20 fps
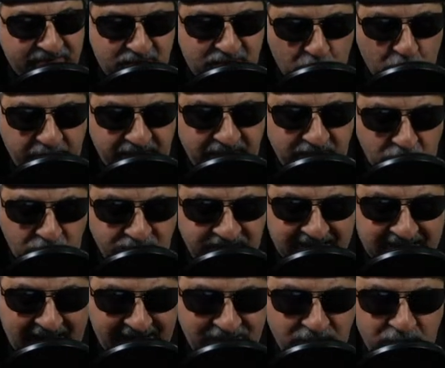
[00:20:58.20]
do we lose
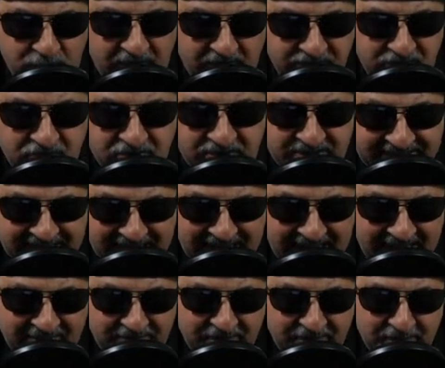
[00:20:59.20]
it? I don't
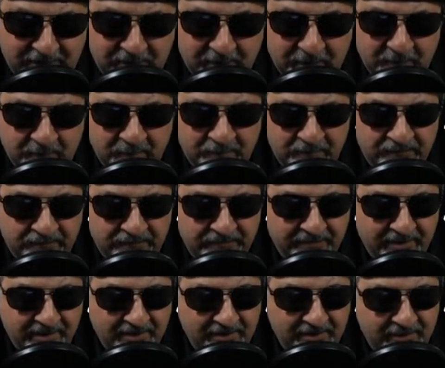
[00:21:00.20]
understand.
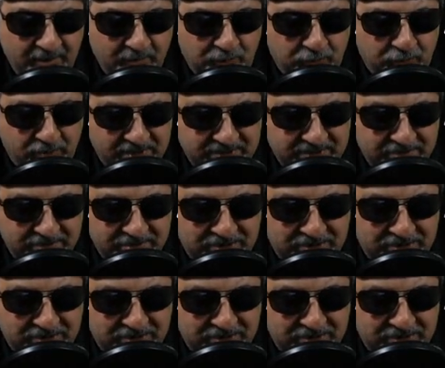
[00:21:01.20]
The prisoners